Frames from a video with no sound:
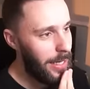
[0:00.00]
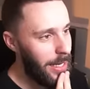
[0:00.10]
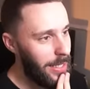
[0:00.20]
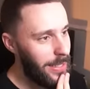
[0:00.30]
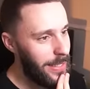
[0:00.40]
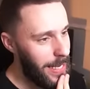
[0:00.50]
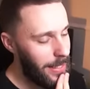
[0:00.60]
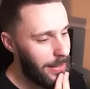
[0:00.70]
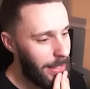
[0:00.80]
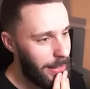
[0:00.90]
Uh,
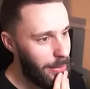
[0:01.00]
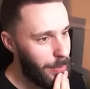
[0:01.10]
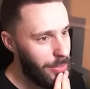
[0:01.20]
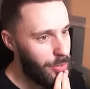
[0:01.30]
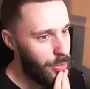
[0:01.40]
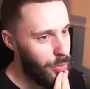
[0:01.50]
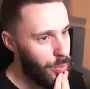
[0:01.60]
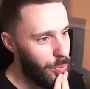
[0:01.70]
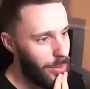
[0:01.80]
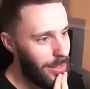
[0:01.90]
yeah, I think we
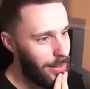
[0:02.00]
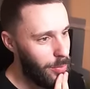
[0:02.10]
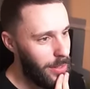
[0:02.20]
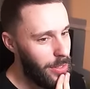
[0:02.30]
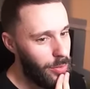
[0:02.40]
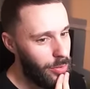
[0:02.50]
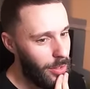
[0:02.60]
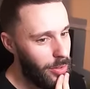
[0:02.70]
do. Uh, do I lose?